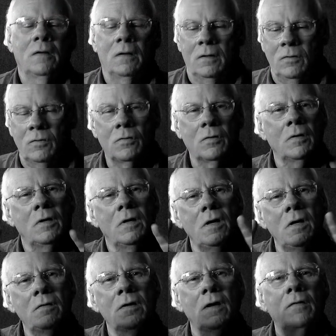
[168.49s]
And you can
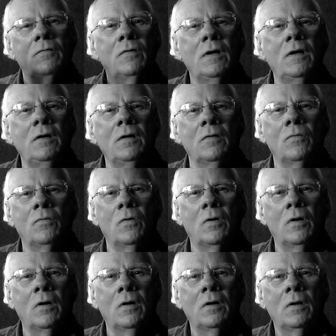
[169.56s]
heat that radiant
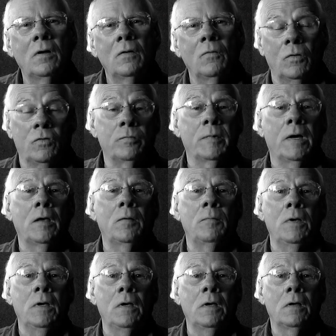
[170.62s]
wall, which might
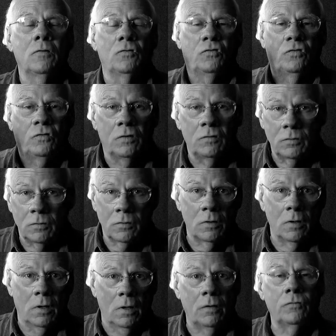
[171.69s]
be zero
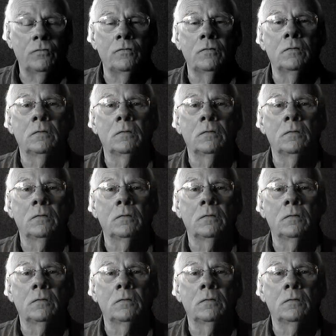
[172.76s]
cost,